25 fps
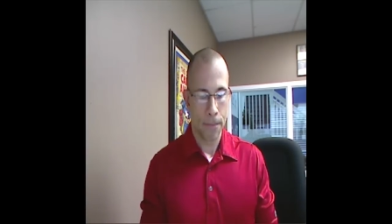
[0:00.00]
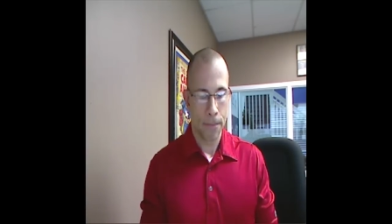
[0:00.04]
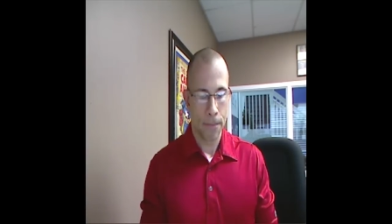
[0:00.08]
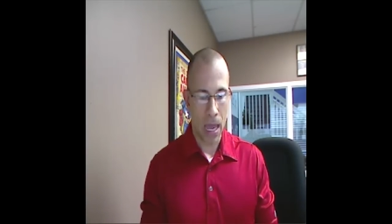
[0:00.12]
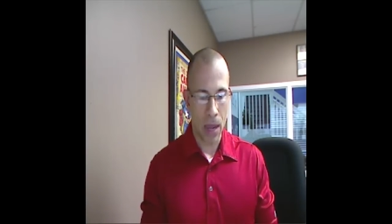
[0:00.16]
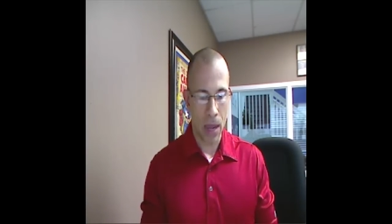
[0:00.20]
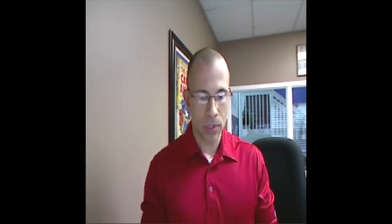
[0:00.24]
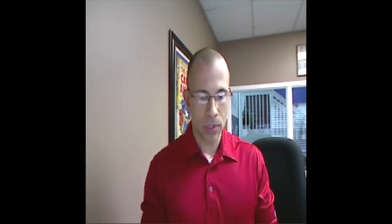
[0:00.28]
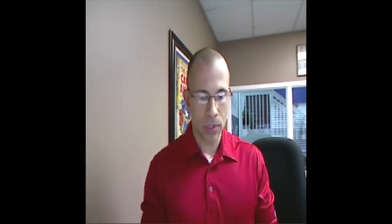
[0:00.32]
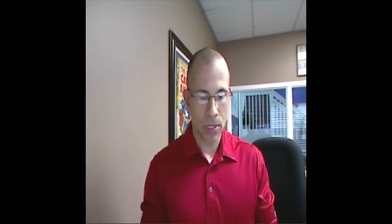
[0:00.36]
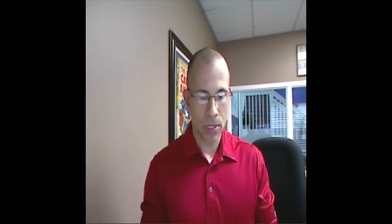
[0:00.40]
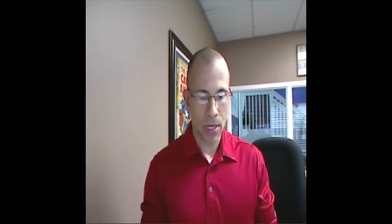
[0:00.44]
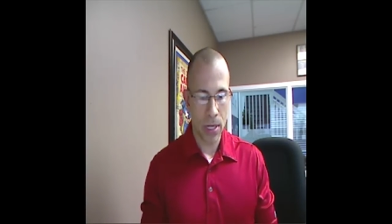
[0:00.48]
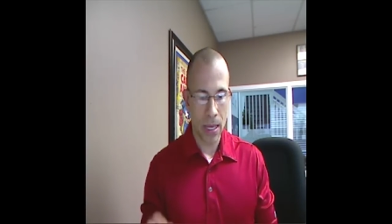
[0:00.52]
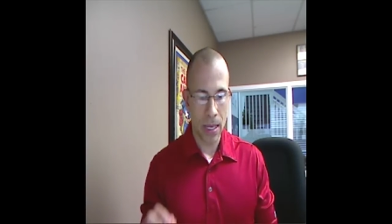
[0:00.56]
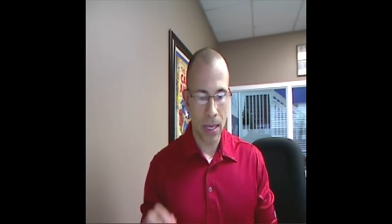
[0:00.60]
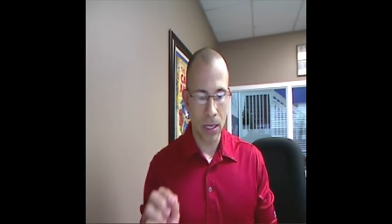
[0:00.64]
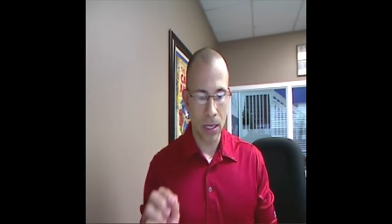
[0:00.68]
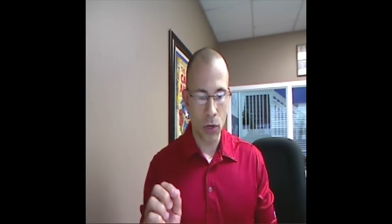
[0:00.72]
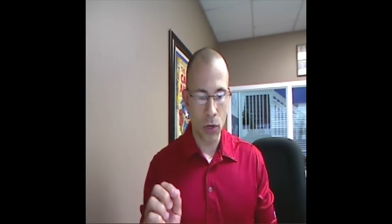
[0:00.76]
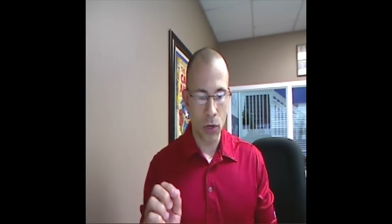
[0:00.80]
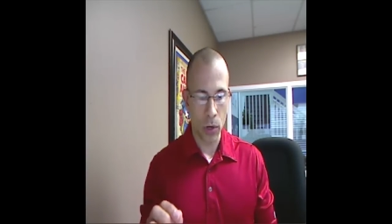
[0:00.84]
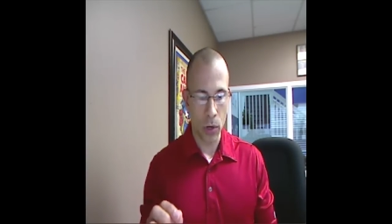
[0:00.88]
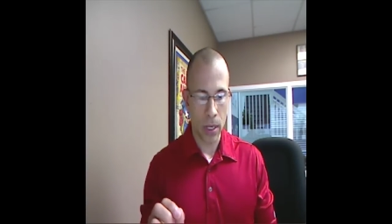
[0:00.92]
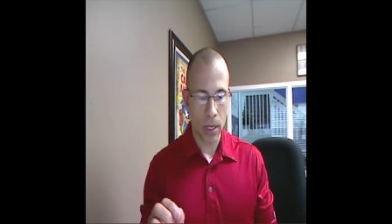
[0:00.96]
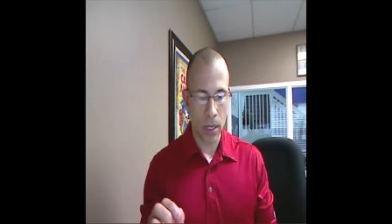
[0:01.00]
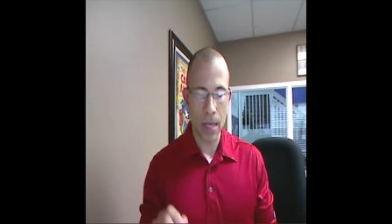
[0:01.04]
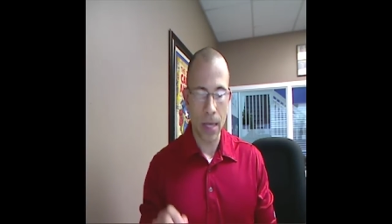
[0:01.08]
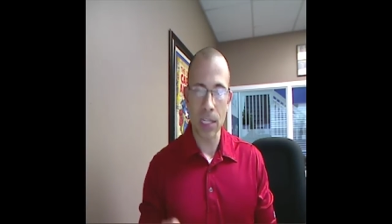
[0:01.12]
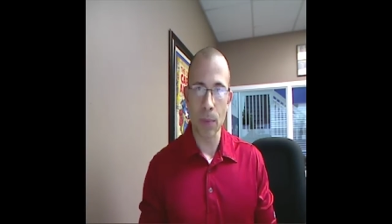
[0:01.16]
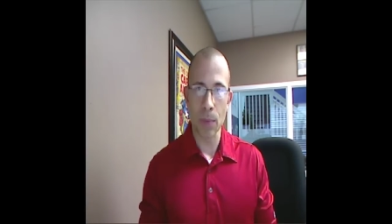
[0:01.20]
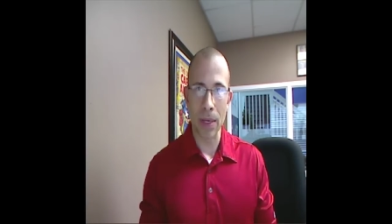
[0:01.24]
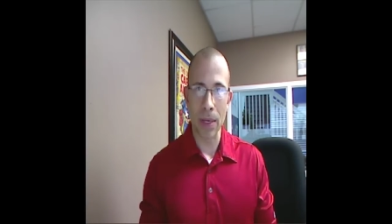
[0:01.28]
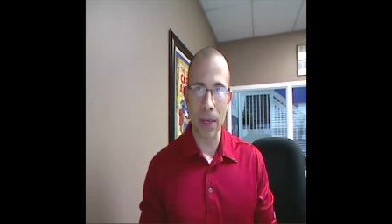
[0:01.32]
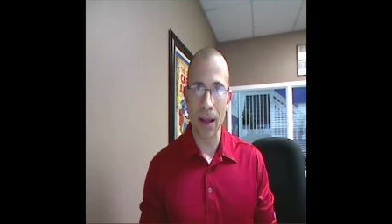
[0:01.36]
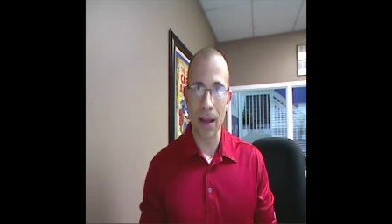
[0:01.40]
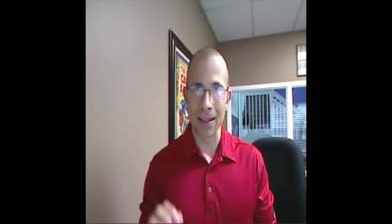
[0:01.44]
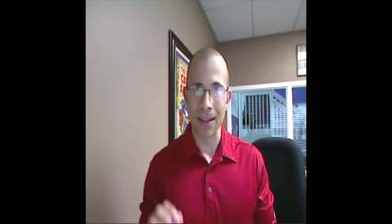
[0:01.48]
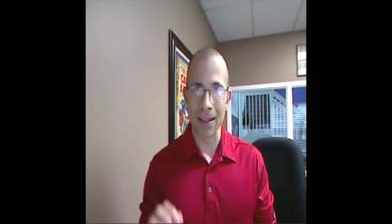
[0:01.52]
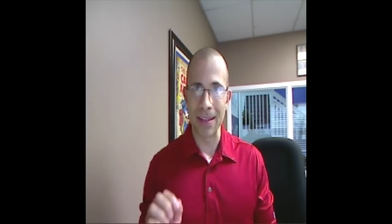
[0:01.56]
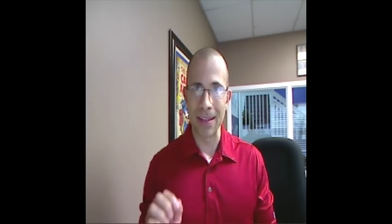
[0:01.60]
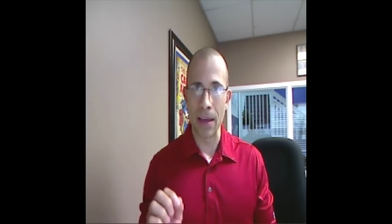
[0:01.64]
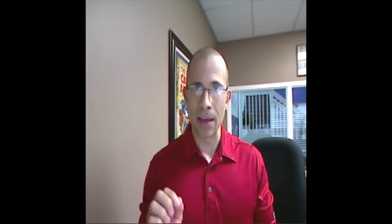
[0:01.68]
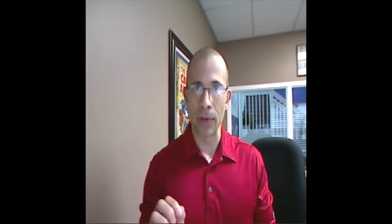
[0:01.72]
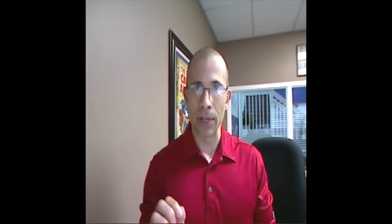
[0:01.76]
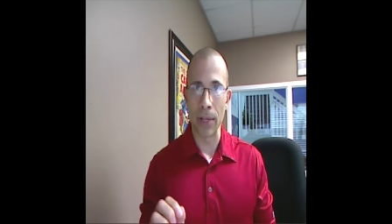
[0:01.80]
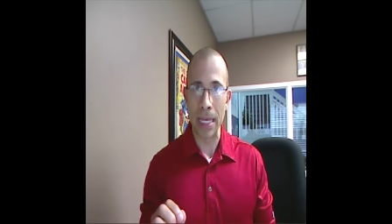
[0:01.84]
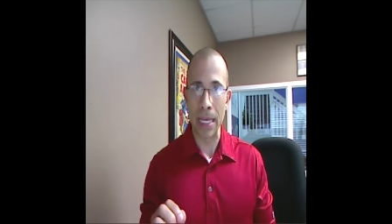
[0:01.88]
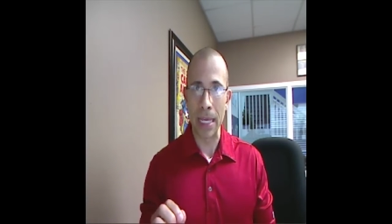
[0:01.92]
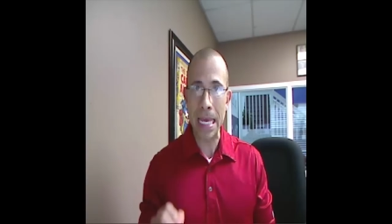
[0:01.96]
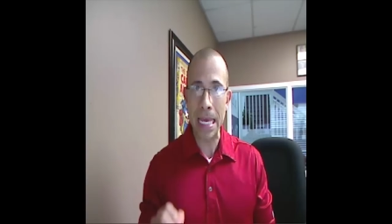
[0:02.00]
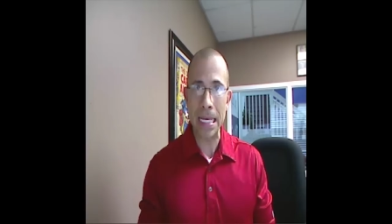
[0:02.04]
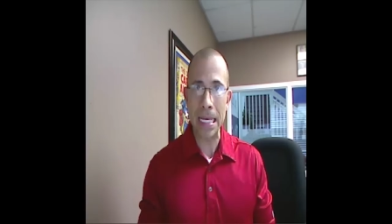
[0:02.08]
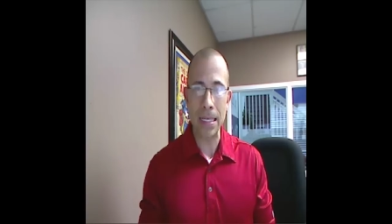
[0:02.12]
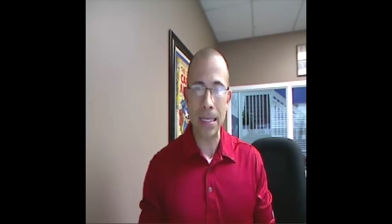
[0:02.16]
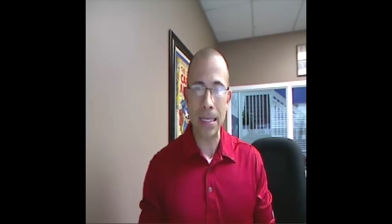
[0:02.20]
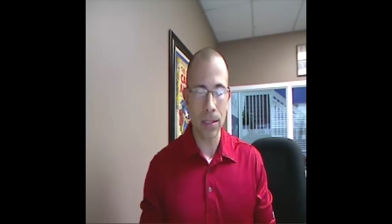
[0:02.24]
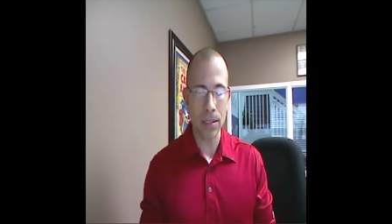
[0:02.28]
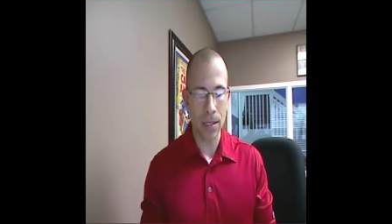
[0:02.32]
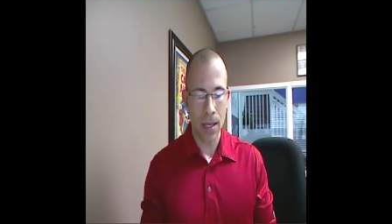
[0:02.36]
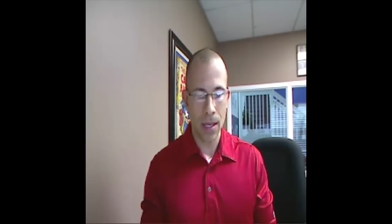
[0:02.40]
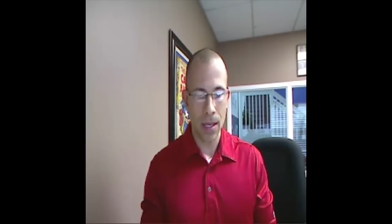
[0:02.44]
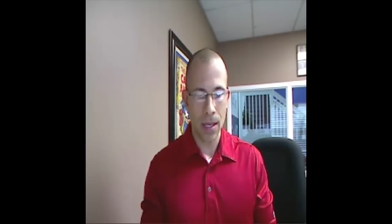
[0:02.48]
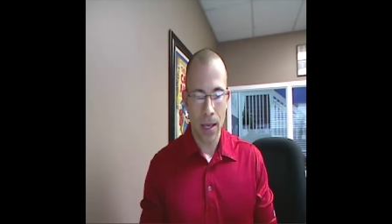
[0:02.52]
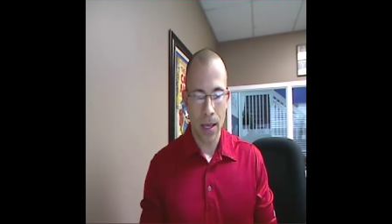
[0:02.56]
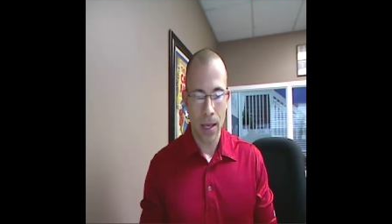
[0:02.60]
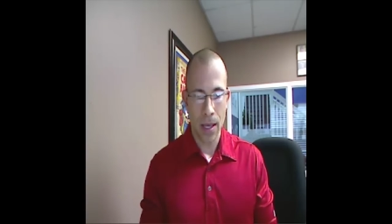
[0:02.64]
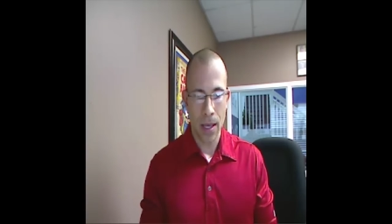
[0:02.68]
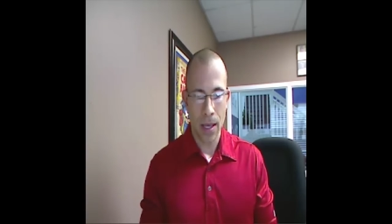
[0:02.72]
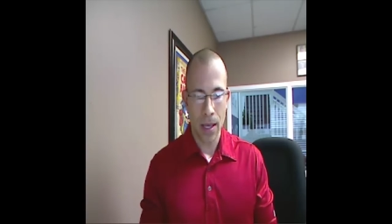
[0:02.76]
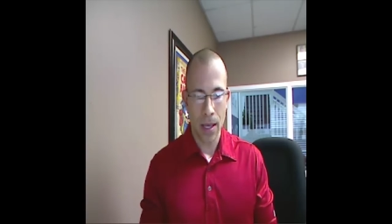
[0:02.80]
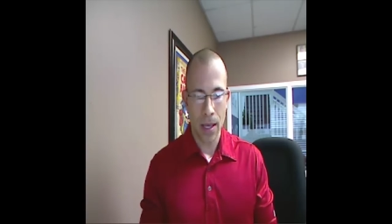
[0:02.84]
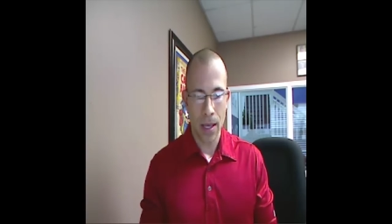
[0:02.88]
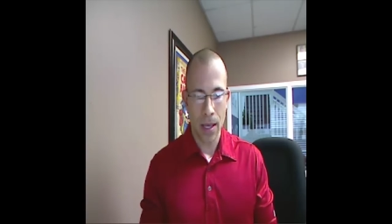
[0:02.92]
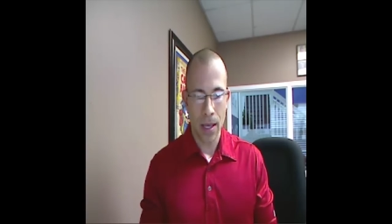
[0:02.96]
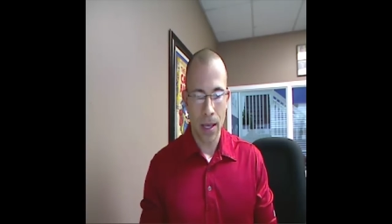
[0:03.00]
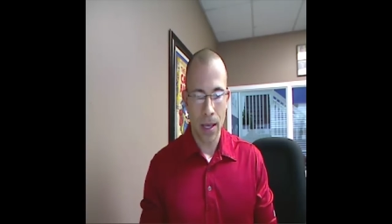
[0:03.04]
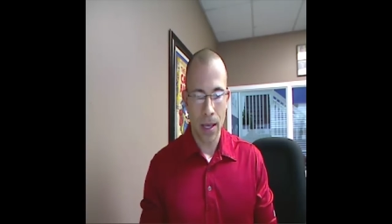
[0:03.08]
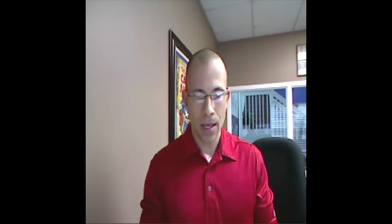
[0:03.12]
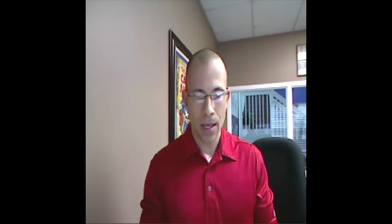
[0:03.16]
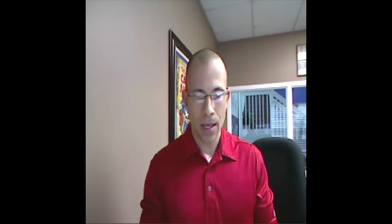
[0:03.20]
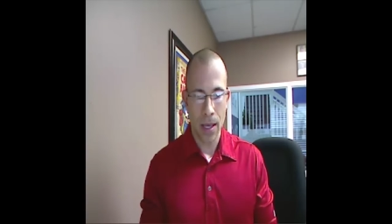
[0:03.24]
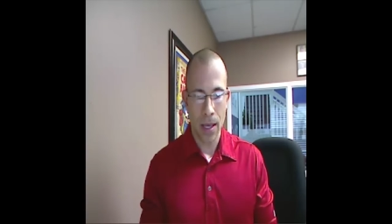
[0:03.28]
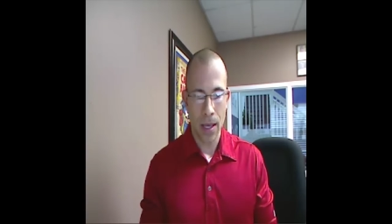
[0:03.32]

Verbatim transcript: I would say in your case, Miguel, it definitely is, but